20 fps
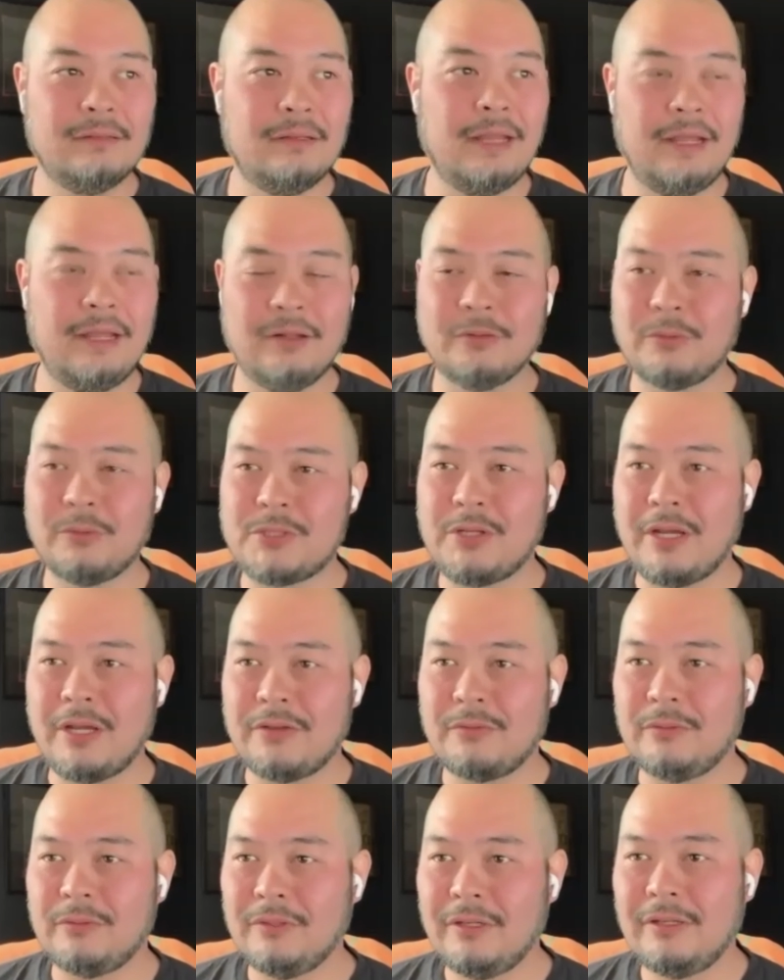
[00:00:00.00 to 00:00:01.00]
nailed what you guys
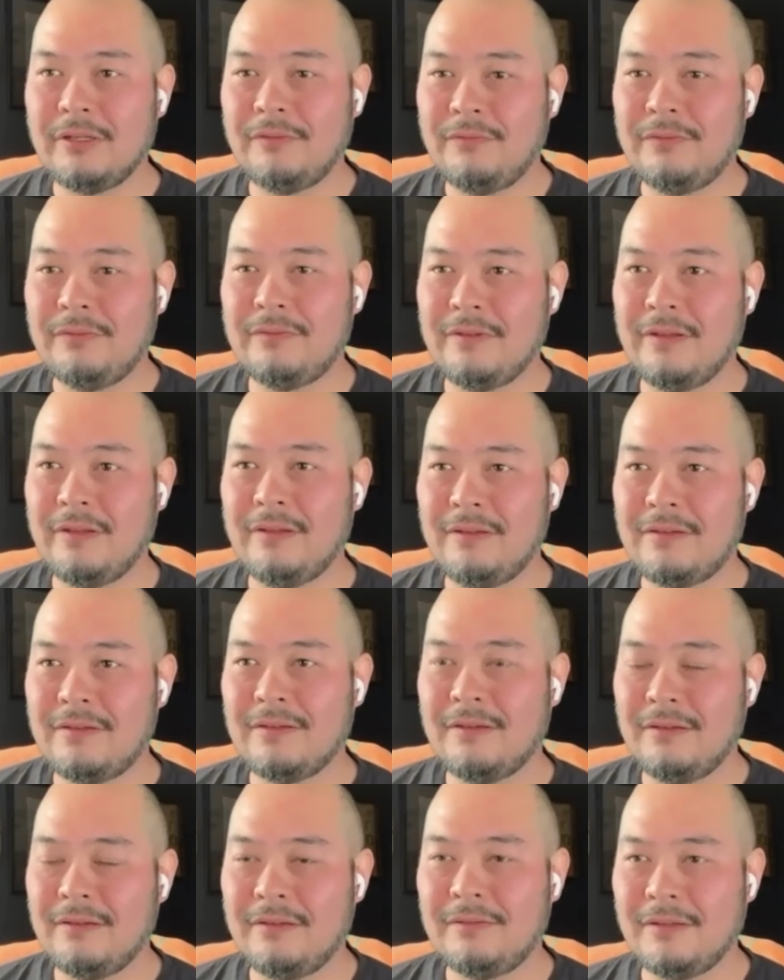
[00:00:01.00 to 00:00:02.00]
were looking
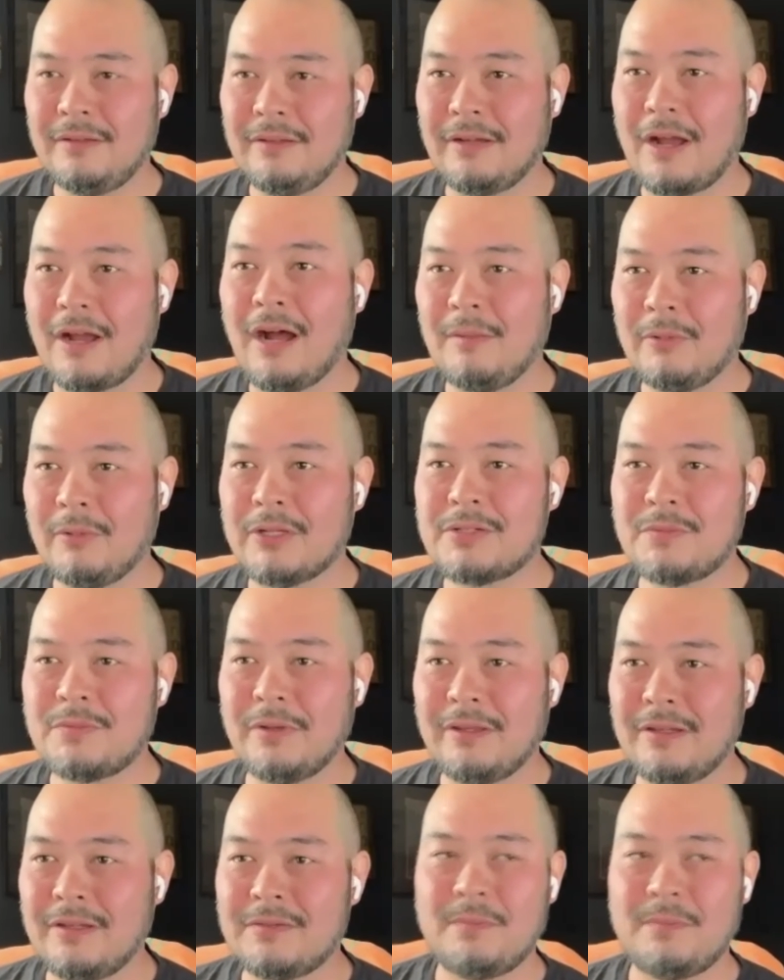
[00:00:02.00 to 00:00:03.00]
to accomplish with
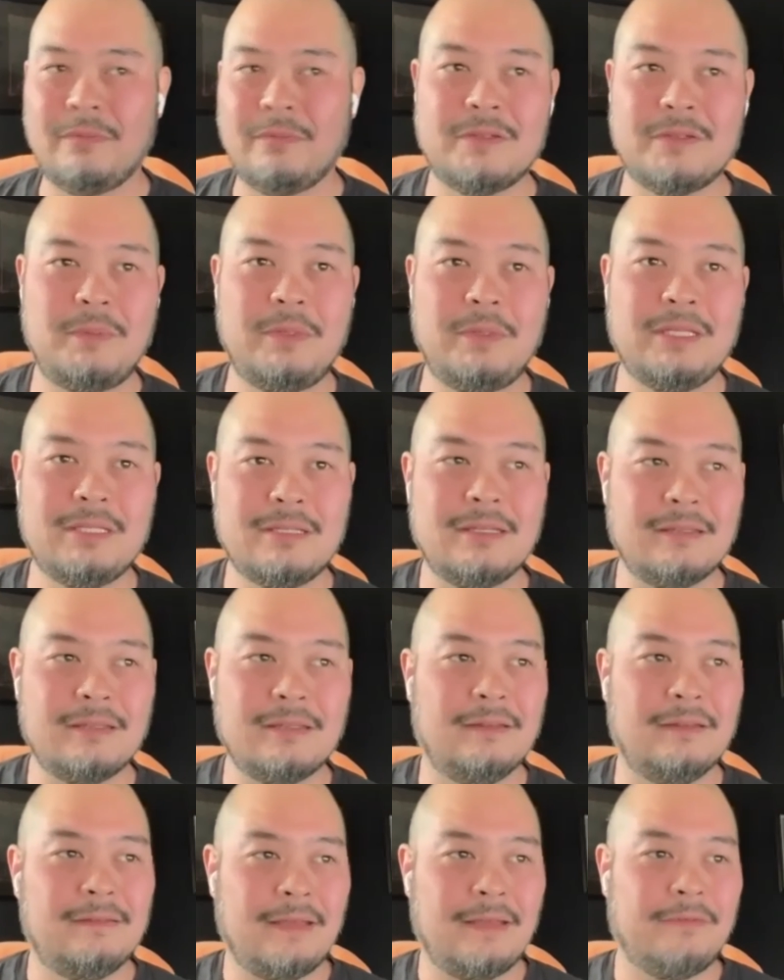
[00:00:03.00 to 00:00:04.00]
this piece.
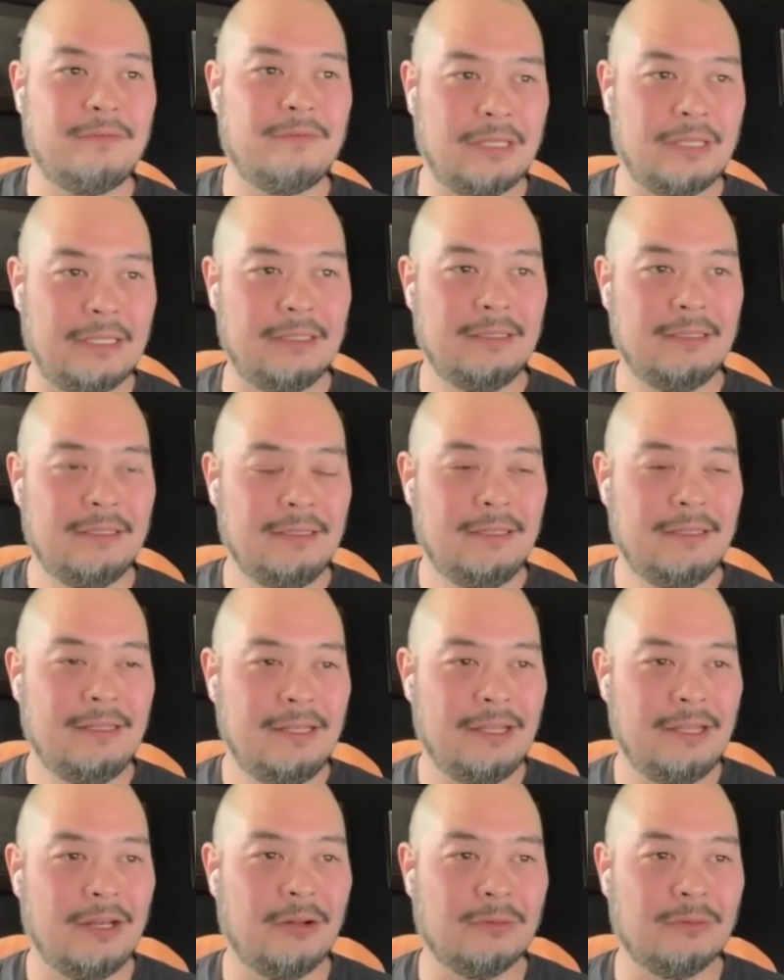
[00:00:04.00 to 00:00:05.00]
It definitely,
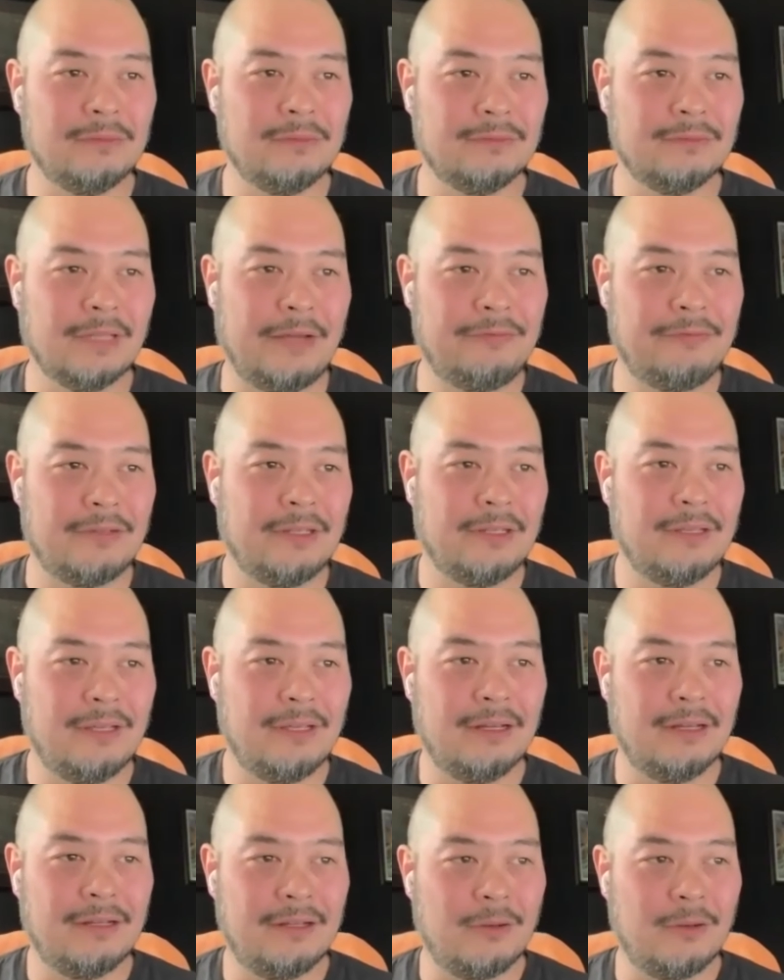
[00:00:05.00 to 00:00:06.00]
left
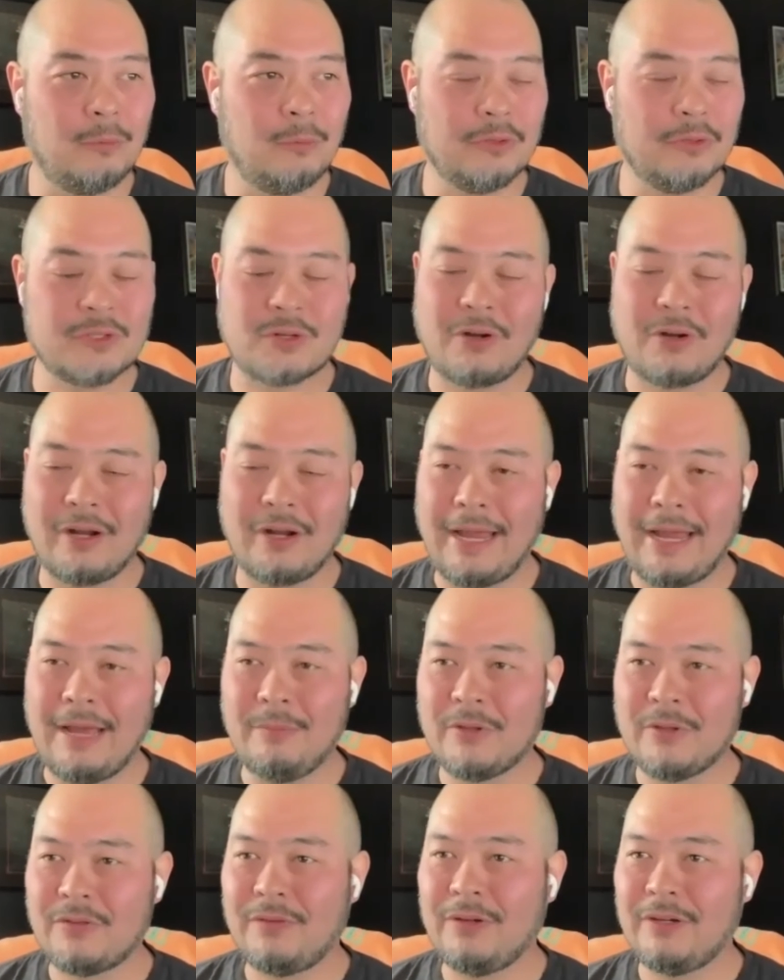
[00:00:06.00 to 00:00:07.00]
a real strong
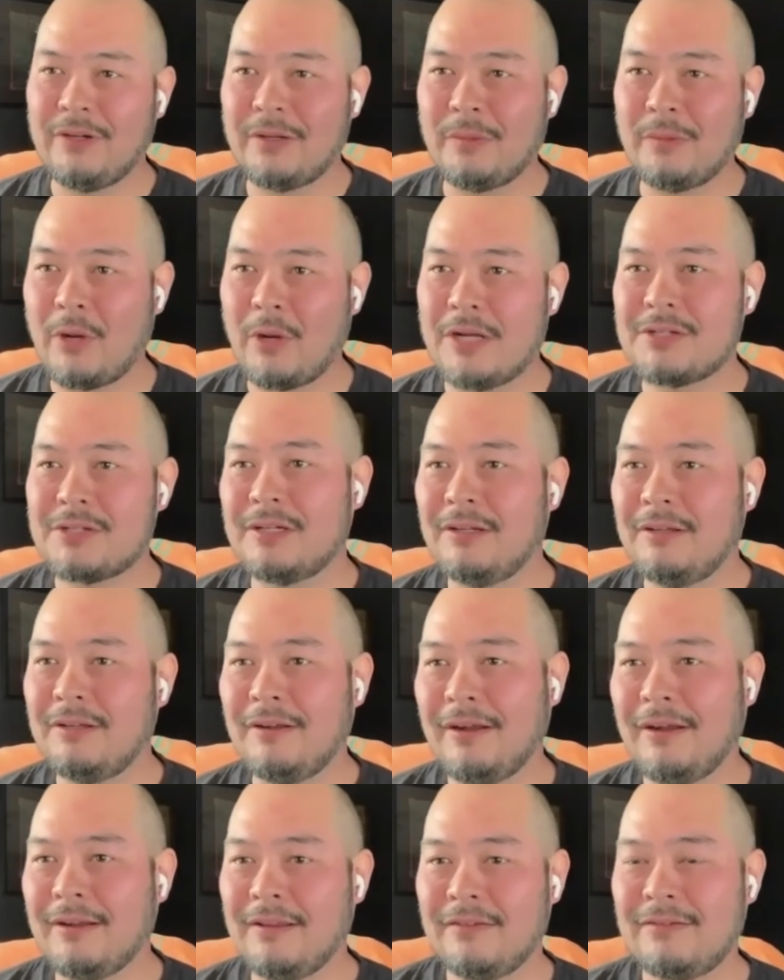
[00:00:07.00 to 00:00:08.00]
atmospheric impression
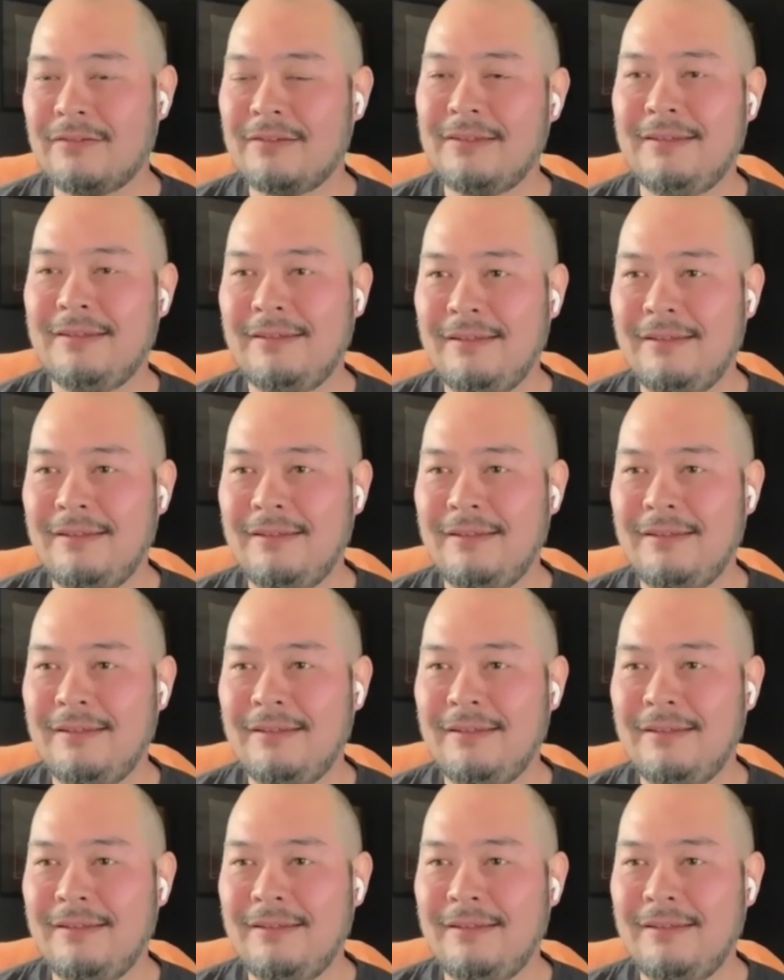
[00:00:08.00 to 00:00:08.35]
on us